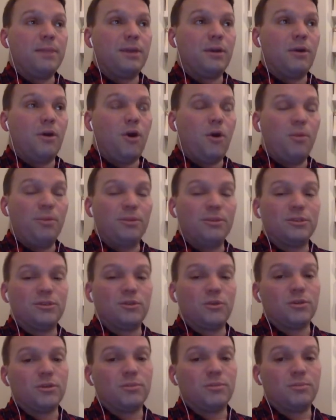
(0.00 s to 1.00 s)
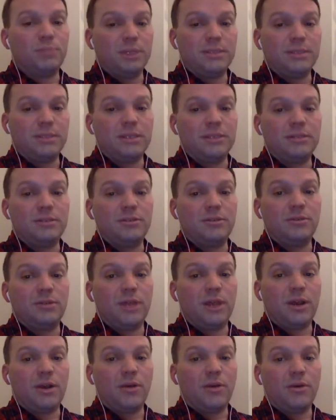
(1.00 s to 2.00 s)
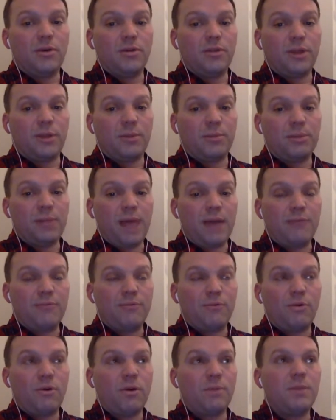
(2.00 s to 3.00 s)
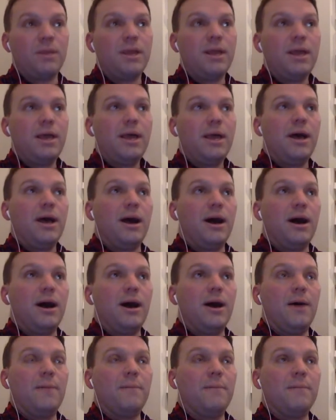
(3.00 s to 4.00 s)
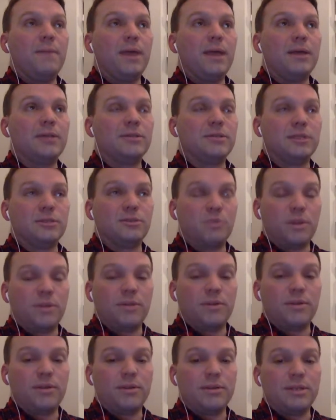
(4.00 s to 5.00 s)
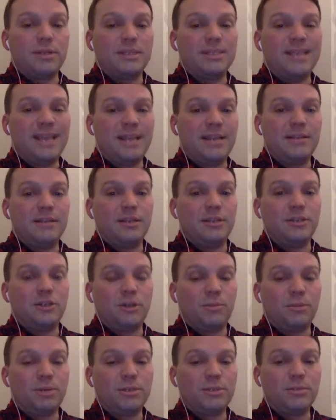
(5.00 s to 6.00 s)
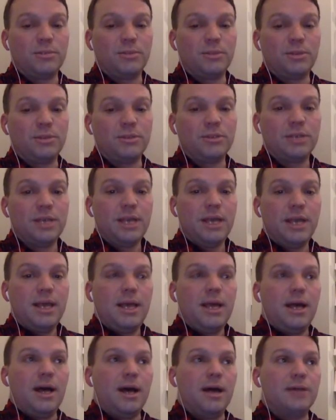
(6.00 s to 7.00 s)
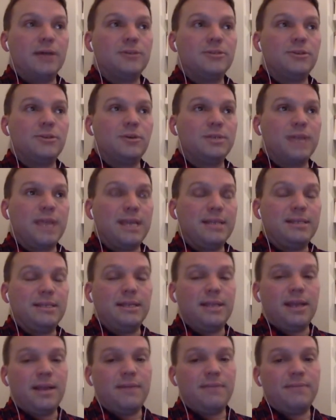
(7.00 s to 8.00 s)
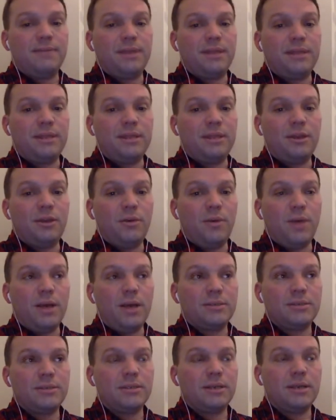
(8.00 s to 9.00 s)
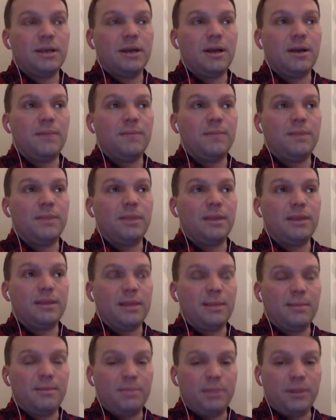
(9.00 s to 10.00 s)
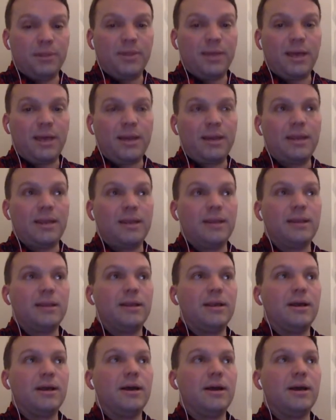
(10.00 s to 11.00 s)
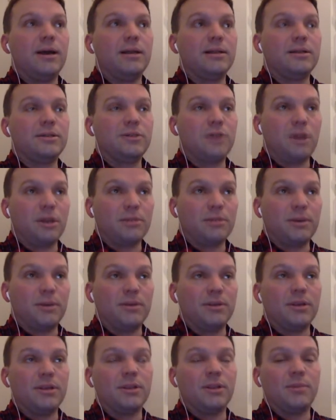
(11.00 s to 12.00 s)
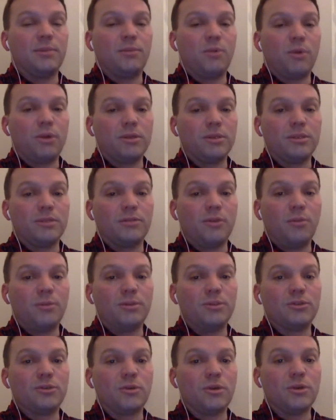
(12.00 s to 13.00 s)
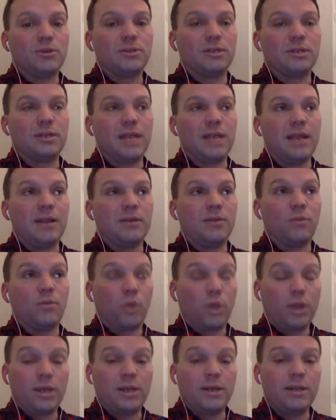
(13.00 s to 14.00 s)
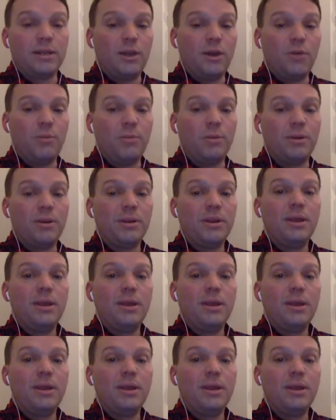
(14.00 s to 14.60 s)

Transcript: open source built into their platform as one of the 10 digital principles. So is 18F in the US. They built that in and talked about the importance of open source and working in the open.